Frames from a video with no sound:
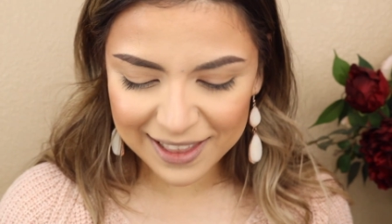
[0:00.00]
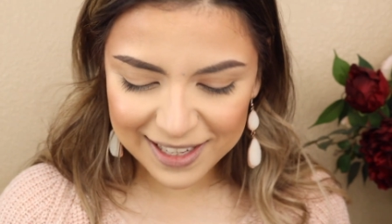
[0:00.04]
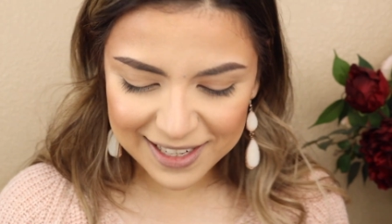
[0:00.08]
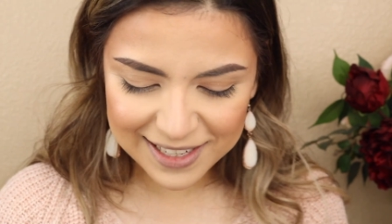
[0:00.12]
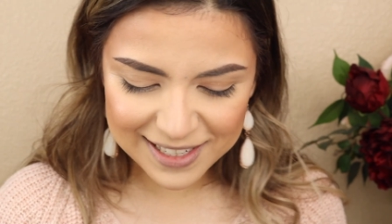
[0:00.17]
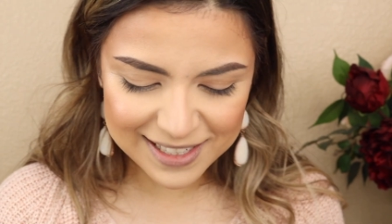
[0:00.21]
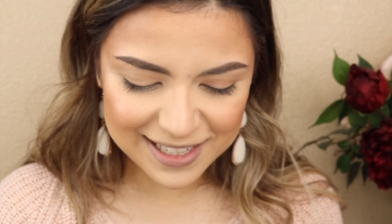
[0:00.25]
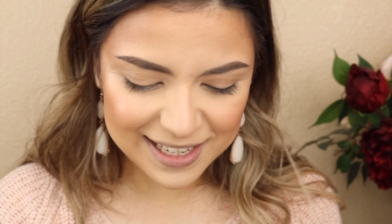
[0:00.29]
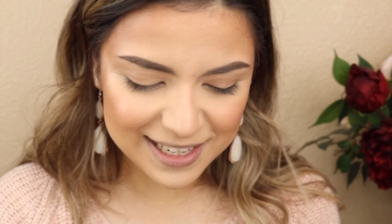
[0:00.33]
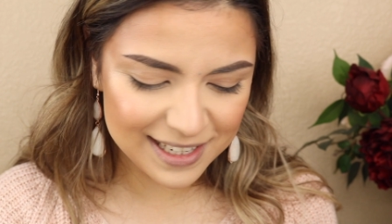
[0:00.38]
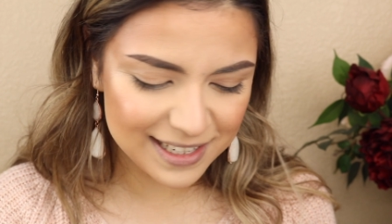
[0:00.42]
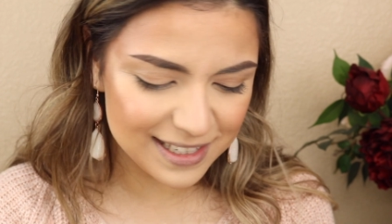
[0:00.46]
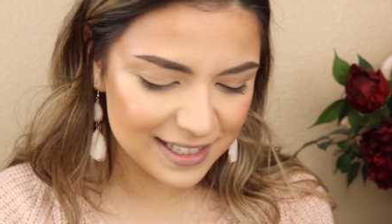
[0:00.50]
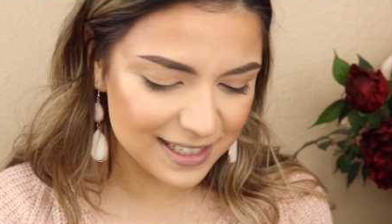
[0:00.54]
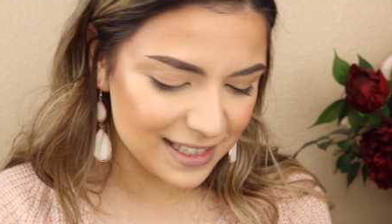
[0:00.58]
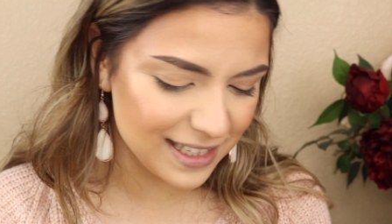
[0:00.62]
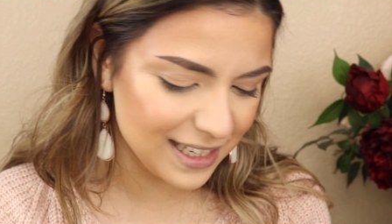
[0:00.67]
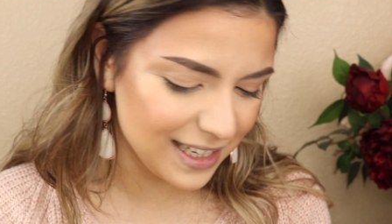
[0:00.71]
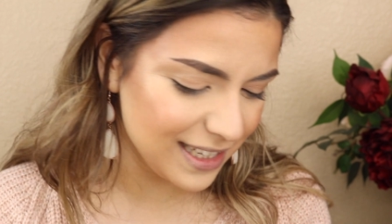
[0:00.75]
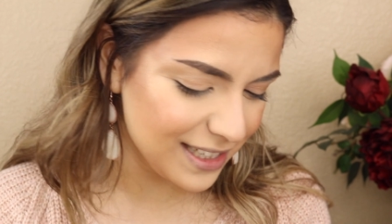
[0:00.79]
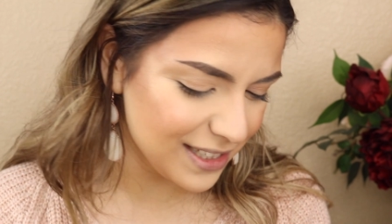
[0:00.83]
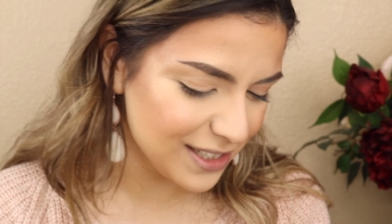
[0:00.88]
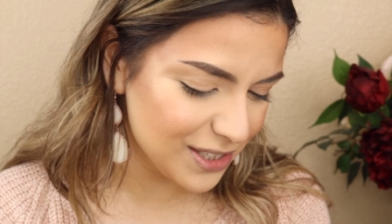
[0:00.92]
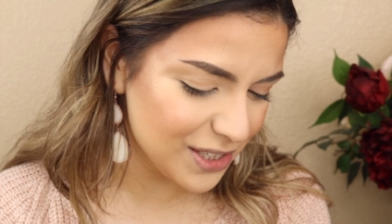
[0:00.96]
this is
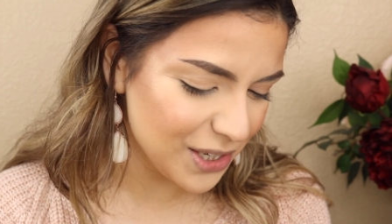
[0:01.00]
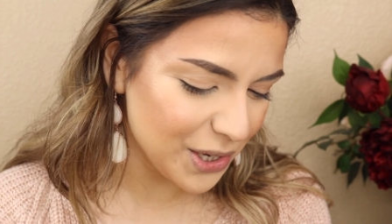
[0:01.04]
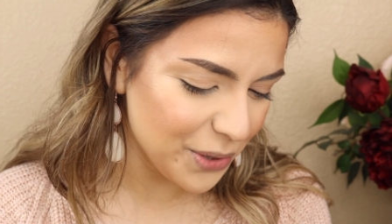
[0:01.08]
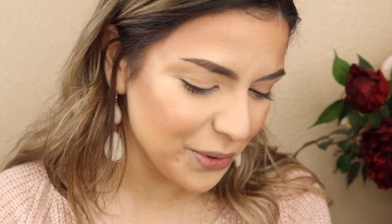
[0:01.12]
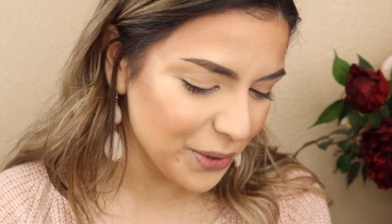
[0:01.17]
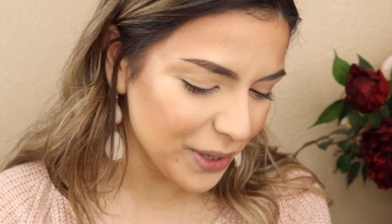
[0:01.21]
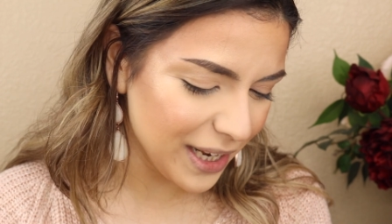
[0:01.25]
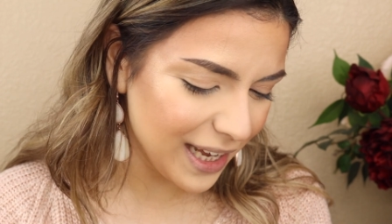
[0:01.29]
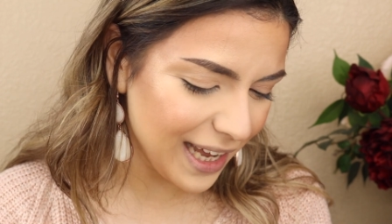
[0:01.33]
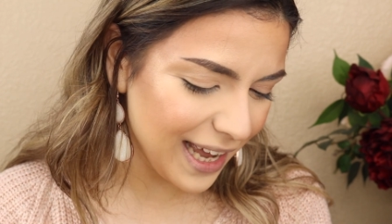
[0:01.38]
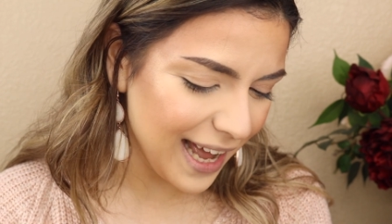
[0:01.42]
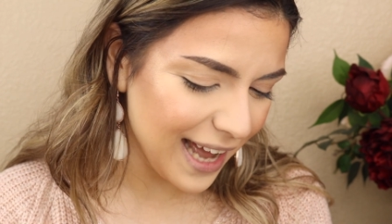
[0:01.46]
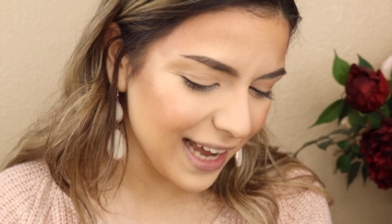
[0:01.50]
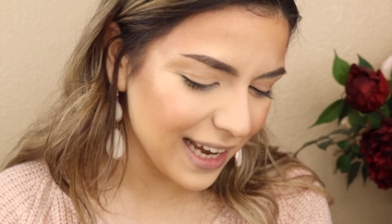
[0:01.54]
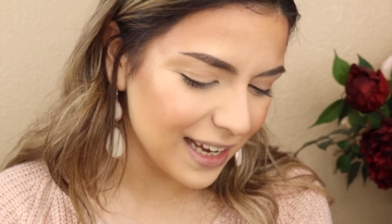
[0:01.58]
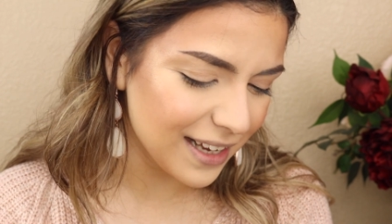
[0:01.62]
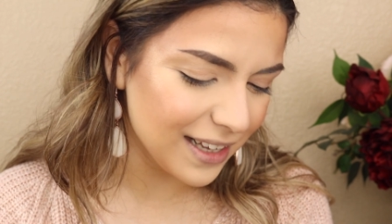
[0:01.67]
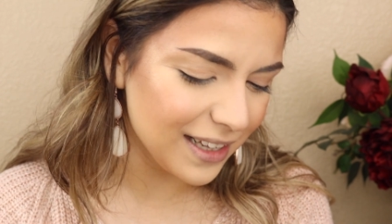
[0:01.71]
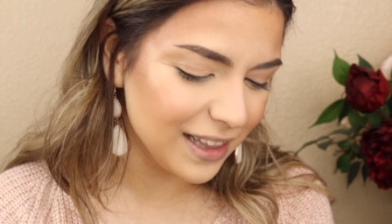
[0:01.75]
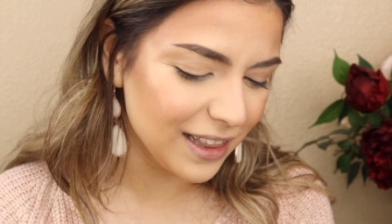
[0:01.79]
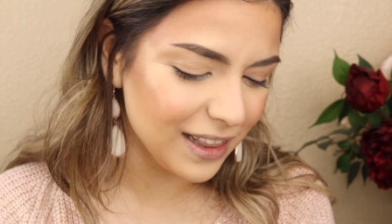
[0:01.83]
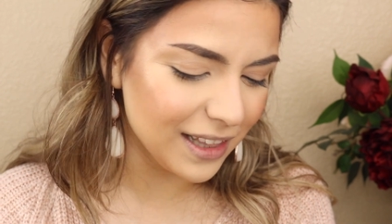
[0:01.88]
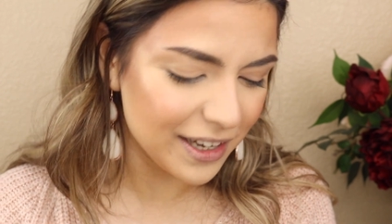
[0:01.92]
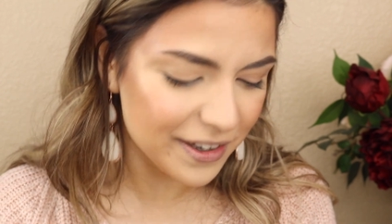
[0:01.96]
the
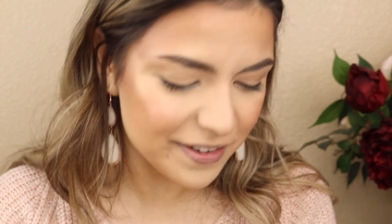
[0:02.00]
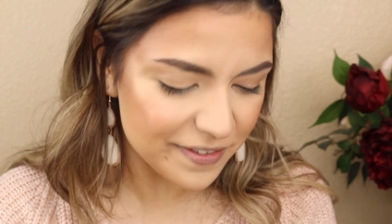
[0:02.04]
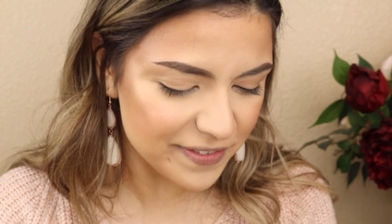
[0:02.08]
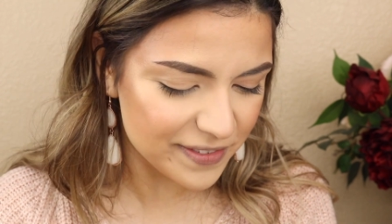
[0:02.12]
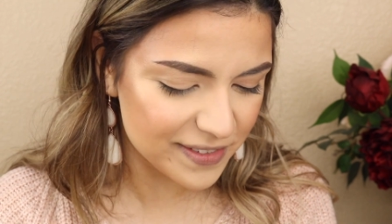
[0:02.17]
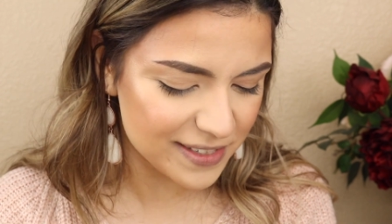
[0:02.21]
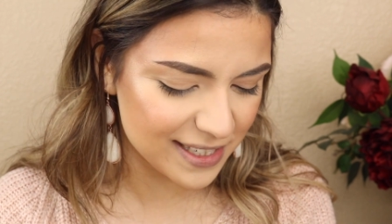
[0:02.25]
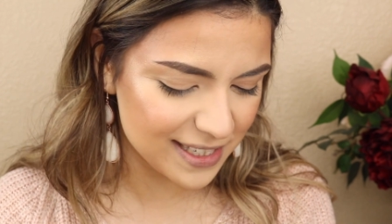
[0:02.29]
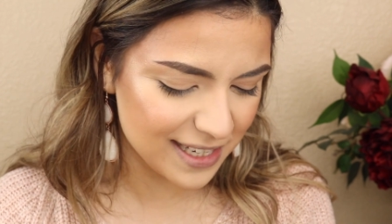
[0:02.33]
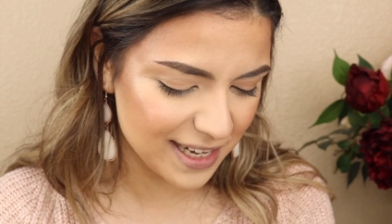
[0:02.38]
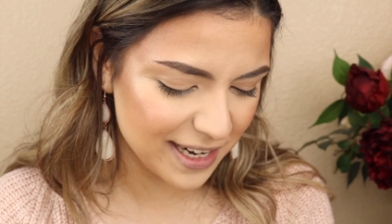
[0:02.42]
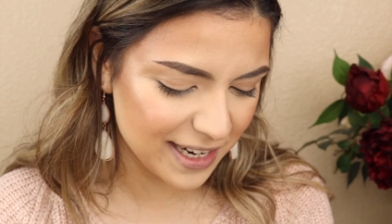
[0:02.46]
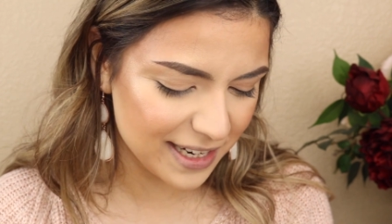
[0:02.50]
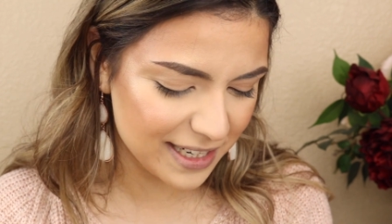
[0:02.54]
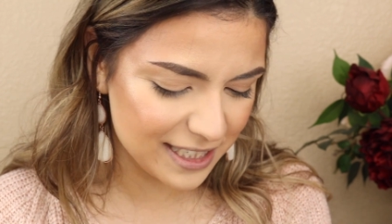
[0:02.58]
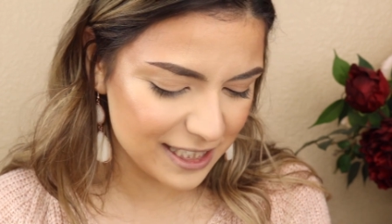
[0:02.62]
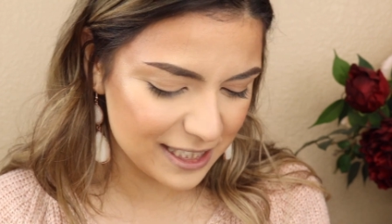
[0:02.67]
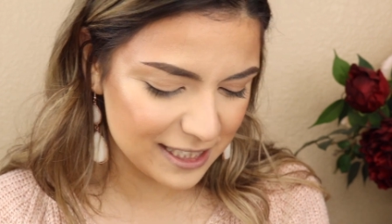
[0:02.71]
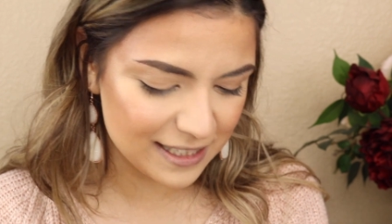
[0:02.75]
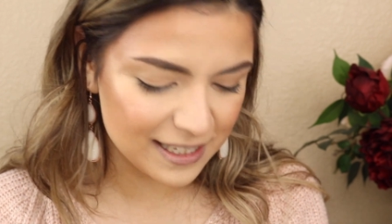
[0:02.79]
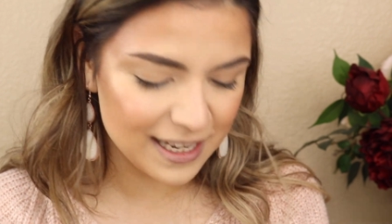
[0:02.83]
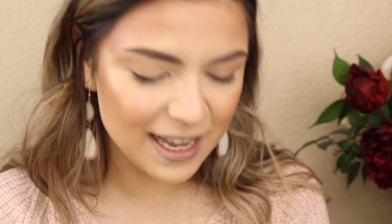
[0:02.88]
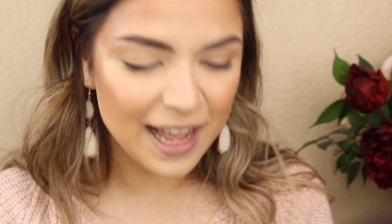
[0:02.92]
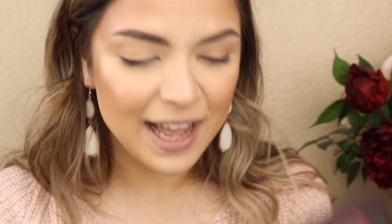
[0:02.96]
Zodiac Love
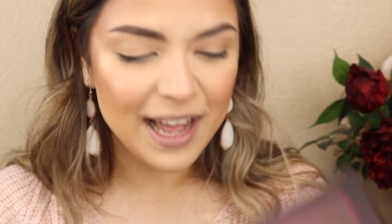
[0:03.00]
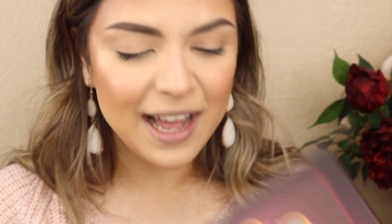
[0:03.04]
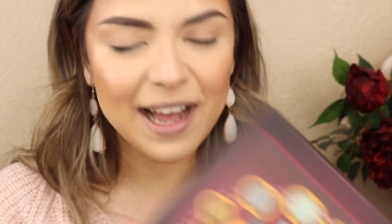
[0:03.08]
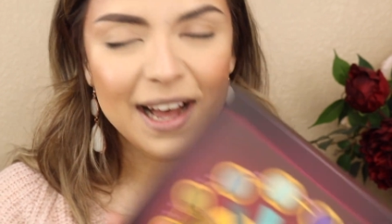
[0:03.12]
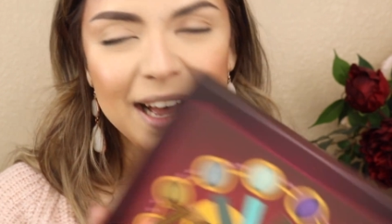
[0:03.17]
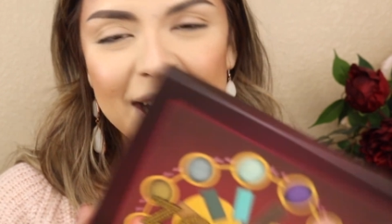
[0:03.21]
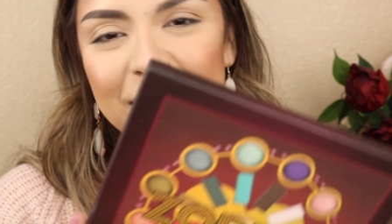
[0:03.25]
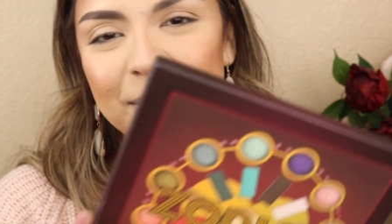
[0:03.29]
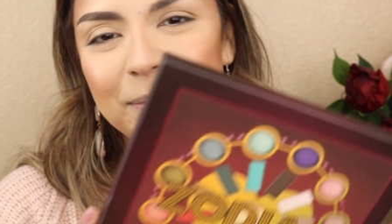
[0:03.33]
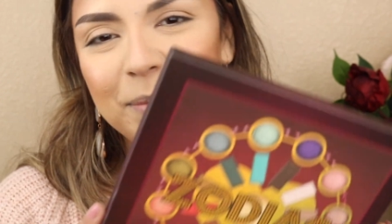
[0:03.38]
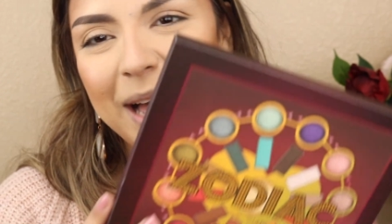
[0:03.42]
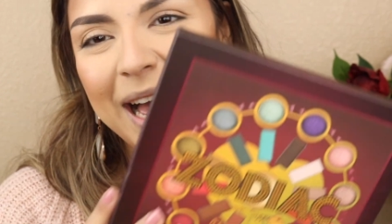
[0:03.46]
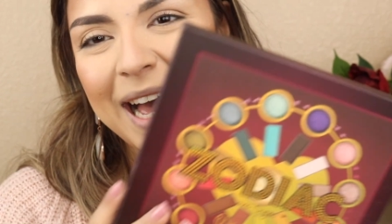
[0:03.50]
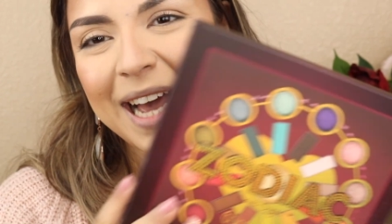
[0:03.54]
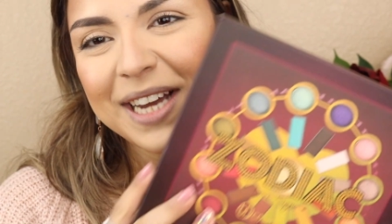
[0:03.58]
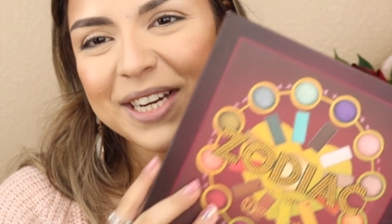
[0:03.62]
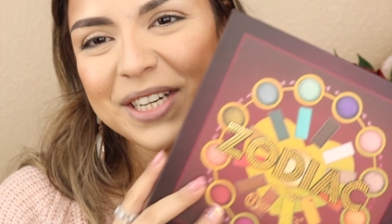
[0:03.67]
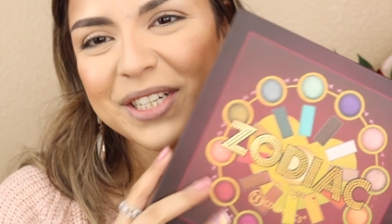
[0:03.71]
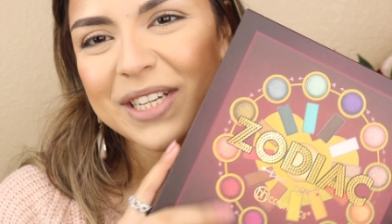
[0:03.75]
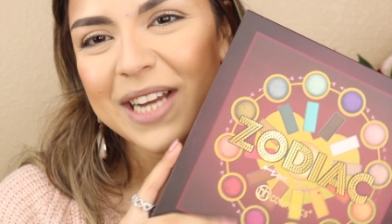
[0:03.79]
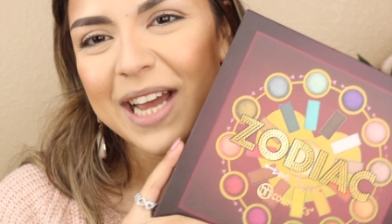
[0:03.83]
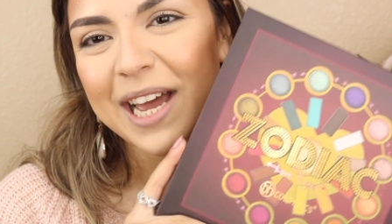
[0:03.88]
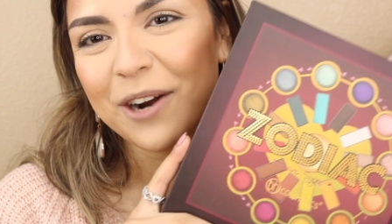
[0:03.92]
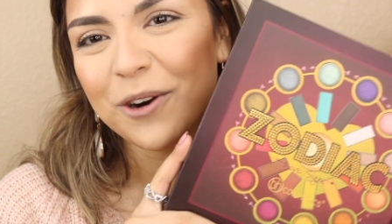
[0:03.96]
Signs um,
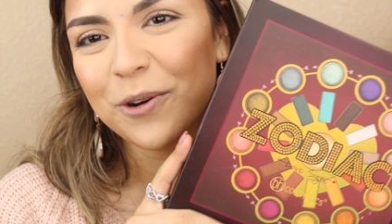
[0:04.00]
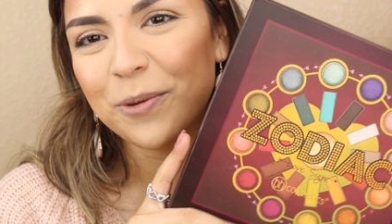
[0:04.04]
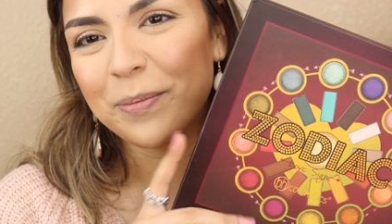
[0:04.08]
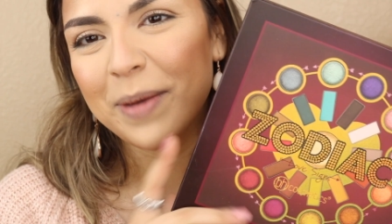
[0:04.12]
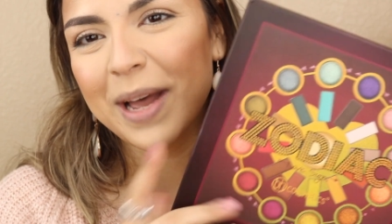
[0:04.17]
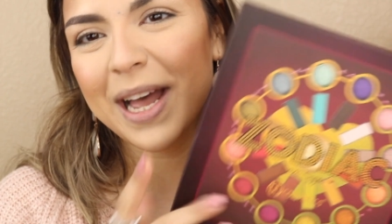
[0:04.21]
eyeshadow